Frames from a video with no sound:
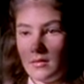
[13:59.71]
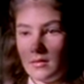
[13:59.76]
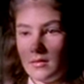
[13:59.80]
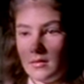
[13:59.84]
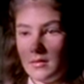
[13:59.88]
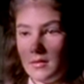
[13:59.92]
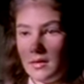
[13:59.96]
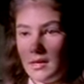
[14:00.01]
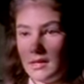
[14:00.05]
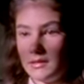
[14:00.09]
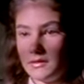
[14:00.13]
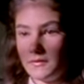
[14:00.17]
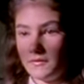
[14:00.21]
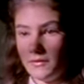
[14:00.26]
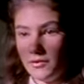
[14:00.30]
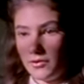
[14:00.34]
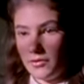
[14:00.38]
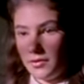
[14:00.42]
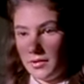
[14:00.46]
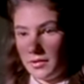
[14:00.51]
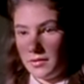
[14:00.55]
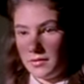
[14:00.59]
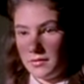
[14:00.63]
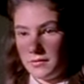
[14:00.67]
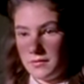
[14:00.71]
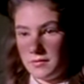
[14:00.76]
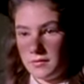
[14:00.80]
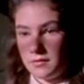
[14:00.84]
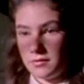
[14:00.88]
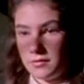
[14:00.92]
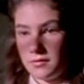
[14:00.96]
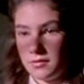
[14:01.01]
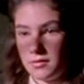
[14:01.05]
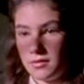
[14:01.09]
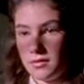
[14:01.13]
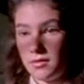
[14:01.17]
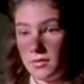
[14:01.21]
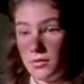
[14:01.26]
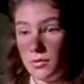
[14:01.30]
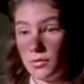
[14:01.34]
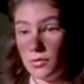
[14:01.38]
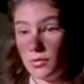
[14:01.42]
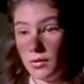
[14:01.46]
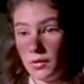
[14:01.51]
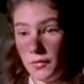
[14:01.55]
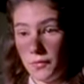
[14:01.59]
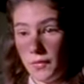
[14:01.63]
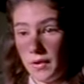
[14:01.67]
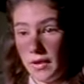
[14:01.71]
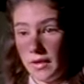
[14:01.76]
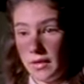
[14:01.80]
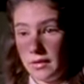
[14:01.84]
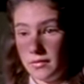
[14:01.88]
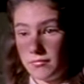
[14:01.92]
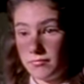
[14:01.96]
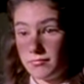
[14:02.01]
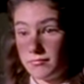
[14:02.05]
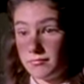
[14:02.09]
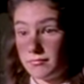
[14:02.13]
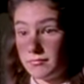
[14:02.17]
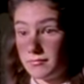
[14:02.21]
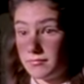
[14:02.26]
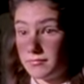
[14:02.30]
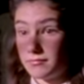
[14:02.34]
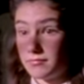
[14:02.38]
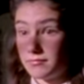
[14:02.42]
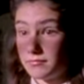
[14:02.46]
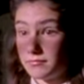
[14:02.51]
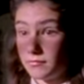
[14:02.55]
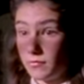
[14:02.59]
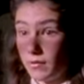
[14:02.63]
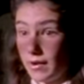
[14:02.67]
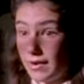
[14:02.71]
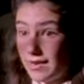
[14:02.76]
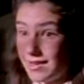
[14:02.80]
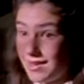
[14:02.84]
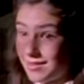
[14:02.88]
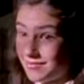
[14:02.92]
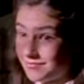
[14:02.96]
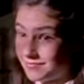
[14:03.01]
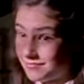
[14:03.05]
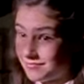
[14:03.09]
Yes, Vernon. Your way. Ready?